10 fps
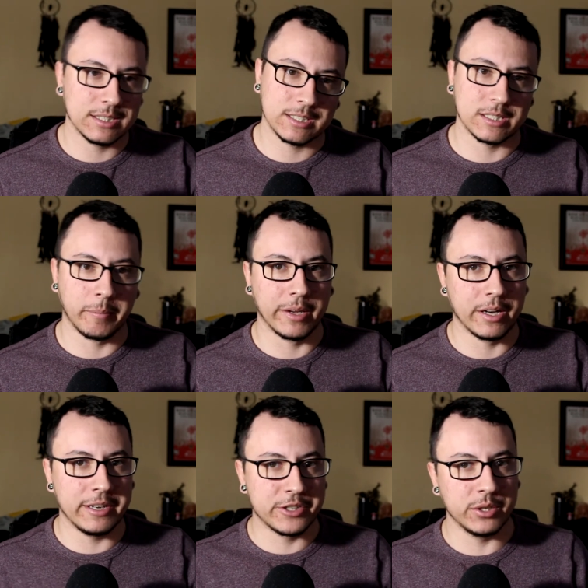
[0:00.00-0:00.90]
it's going to be
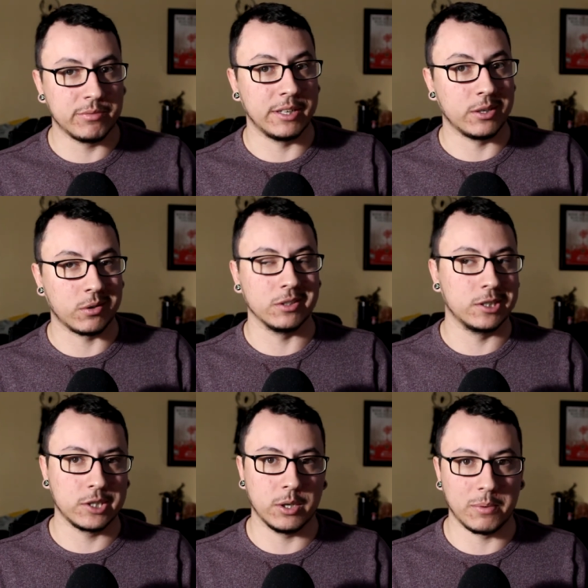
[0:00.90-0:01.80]
an issue if I don't only
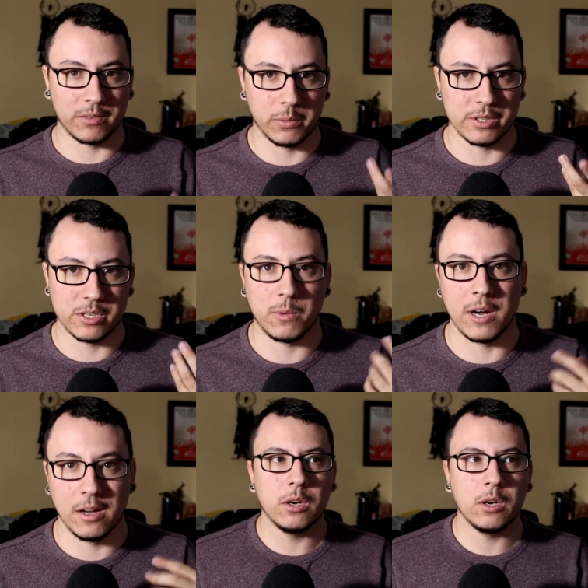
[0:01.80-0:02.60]
really show up every once in a while.